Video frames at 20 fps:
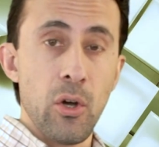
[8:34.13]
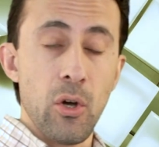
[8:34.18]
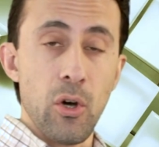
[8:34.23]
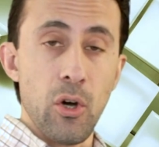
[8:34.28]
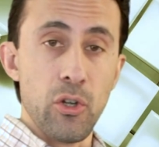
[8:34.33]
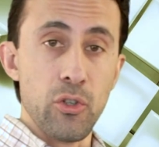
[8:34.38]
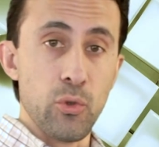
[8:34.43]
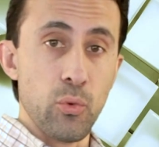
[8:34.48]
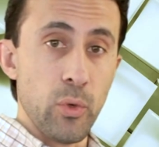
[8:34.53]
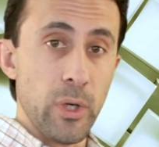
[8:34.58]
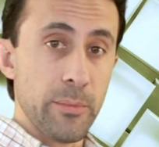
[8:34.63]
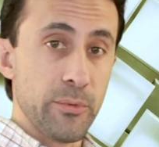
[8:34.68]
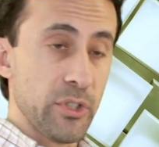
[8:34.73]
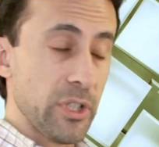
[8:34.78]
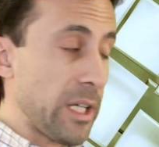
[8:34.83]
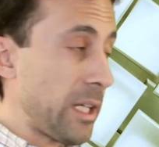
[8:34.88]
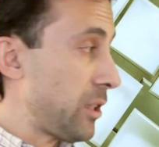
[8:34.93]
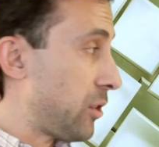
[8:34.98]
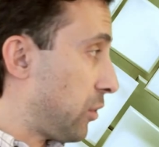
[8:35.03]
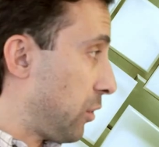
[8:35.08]
on your
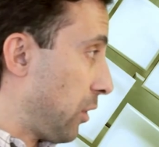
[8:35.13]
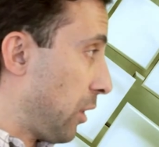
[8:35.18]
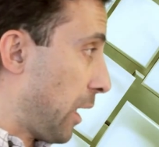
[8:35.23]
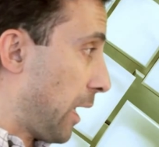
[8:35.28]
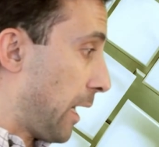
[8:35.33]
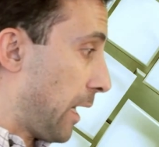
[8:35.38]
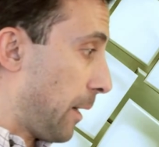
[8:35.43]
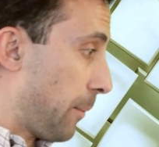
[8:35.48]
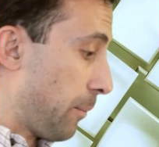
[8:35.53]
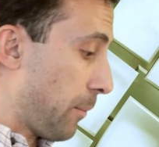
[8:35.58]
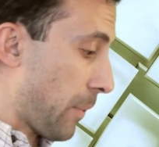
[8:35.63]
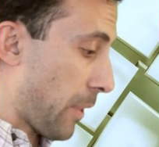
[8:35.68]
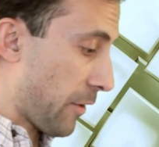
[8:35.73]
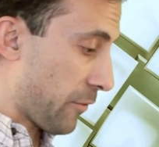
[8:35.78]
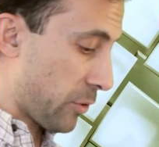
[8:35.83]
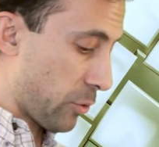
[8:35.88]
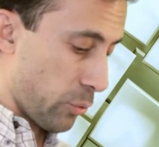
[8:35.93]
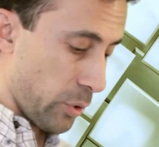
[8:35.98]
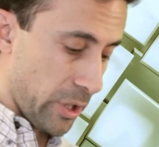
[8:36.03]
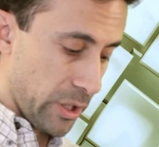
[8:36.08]
website
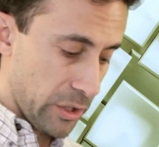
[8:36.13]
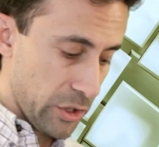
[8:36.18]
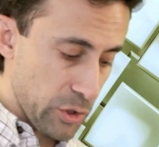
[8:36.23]
after reading